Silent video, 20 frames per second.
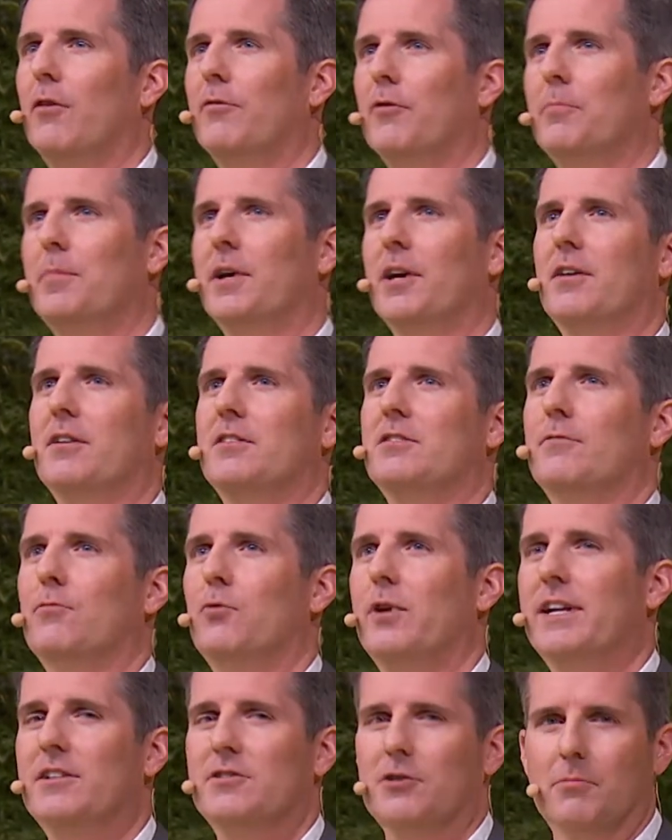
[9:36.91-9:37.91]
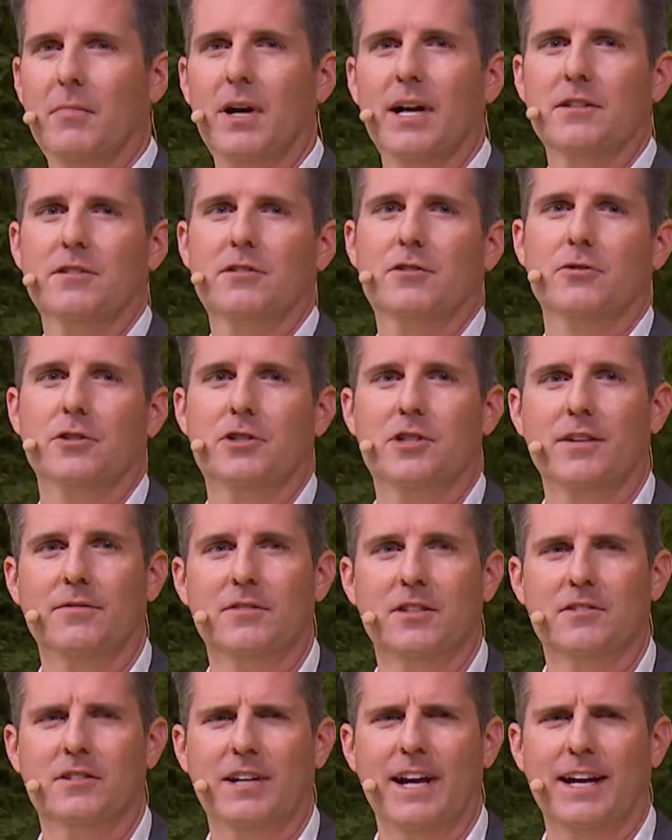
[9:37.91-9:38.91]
over periods of weeks or months to achieve this